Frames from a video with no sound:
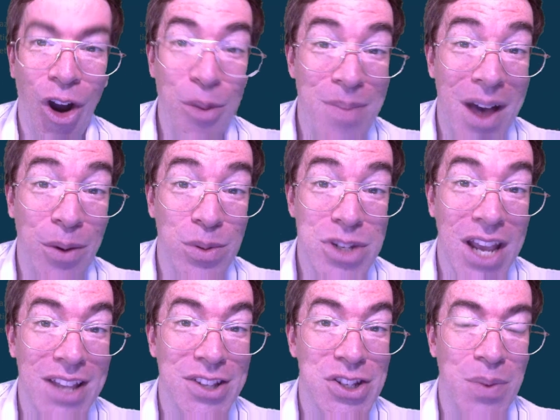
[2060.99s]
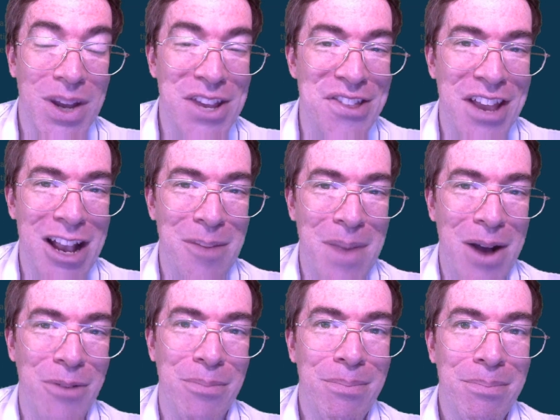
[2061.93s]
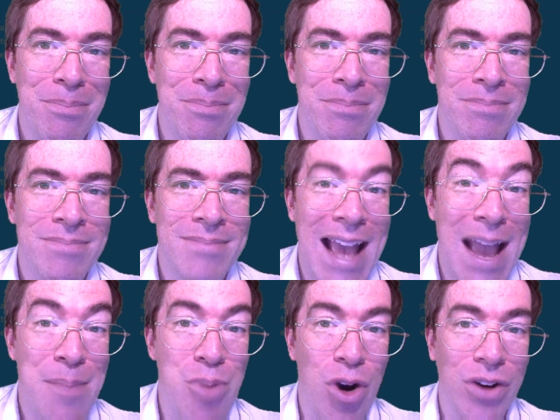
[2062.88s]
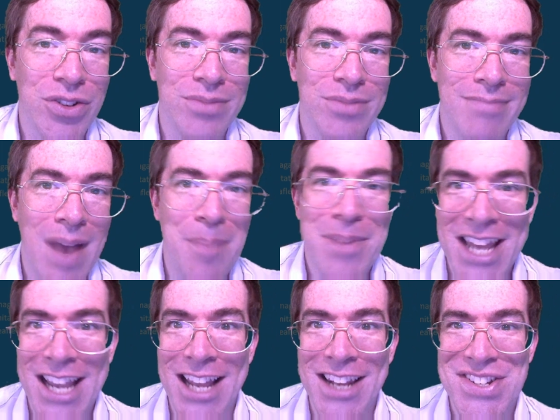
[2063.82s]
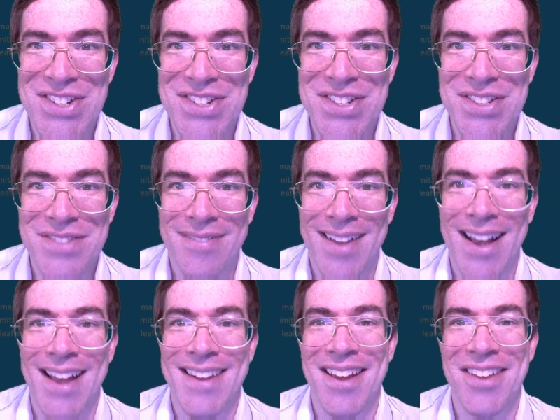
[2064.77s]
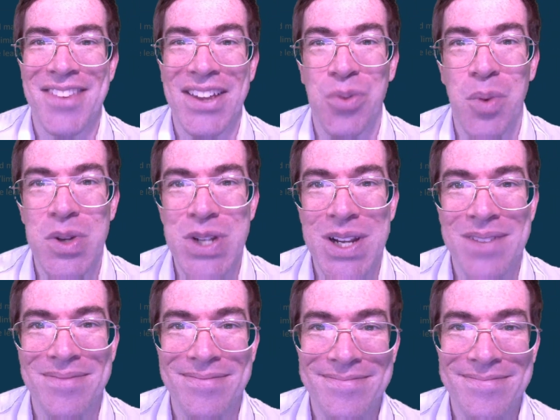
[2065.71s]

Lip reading: Hope that will change the way you think about airprox and mid-air collisions. And thanks for watching.